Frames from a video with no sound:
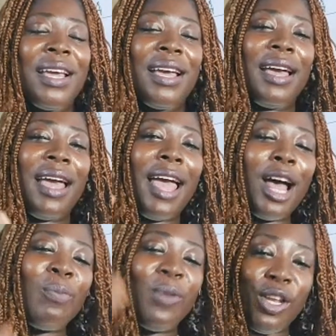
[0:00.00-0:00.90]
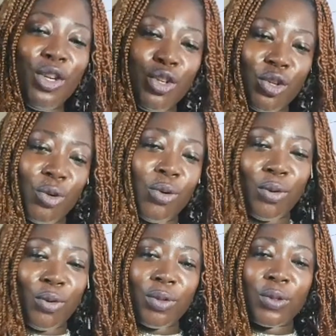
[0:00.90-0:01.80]
helping
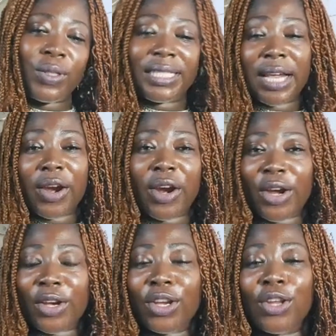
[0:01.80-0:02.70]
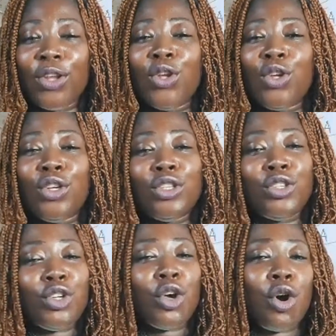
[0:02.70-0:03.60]
you to turn
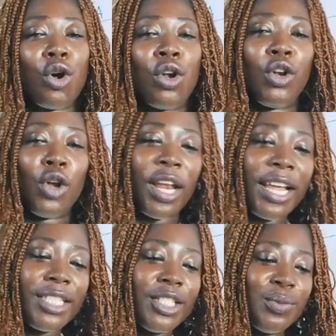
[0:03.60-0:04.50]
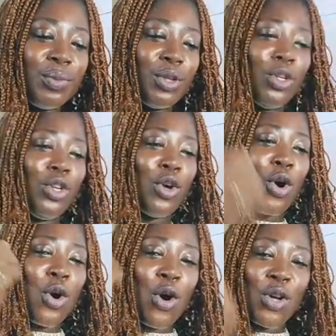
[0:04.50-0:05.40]
your knowledge, your
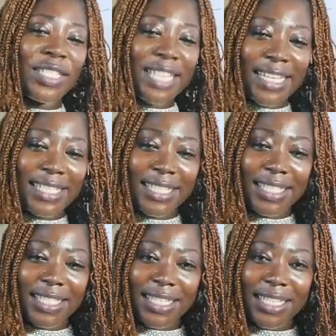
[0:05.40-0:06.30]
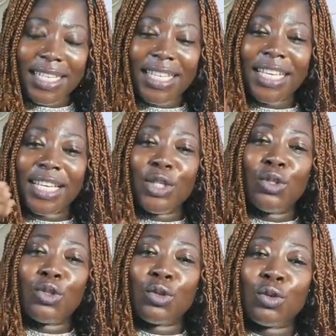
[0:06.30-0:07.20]
content
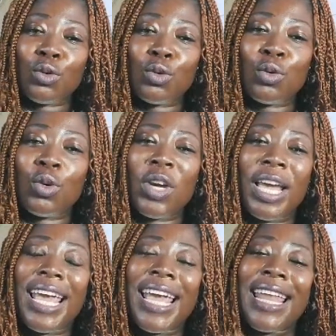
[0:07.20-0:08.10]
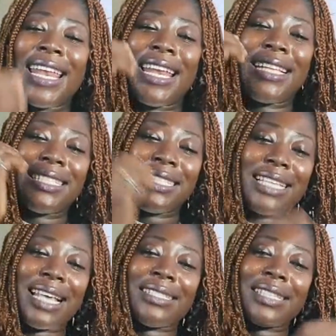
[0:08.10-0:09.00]
into
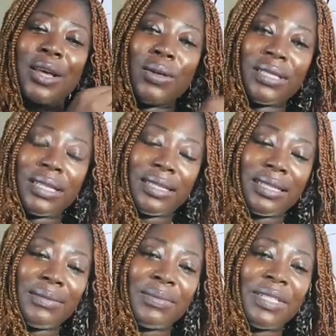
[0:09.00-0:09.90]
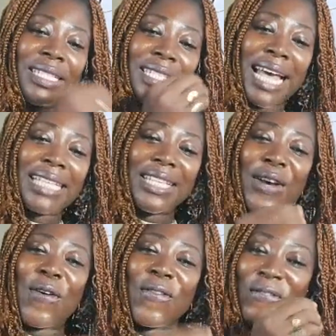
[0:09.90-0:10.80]
a sales system that
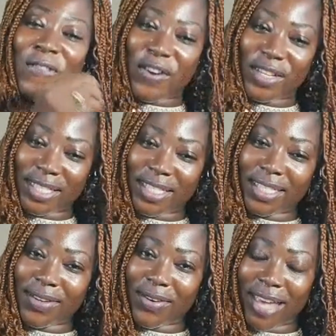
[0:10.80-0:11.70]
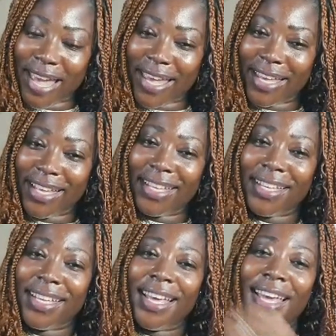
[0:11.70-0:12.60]
converts, okay?
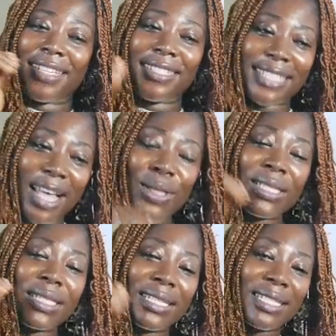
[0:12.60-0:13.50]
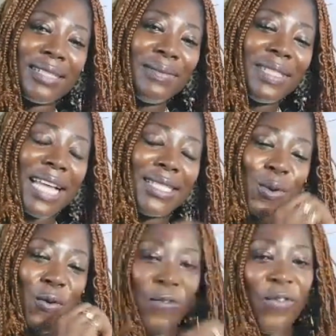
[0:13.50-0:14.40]
A sales system that
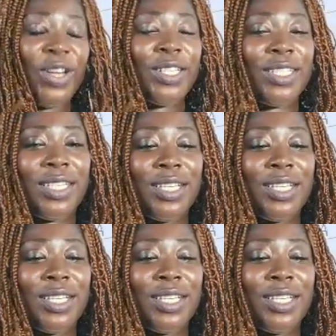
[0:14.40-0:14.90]
converts,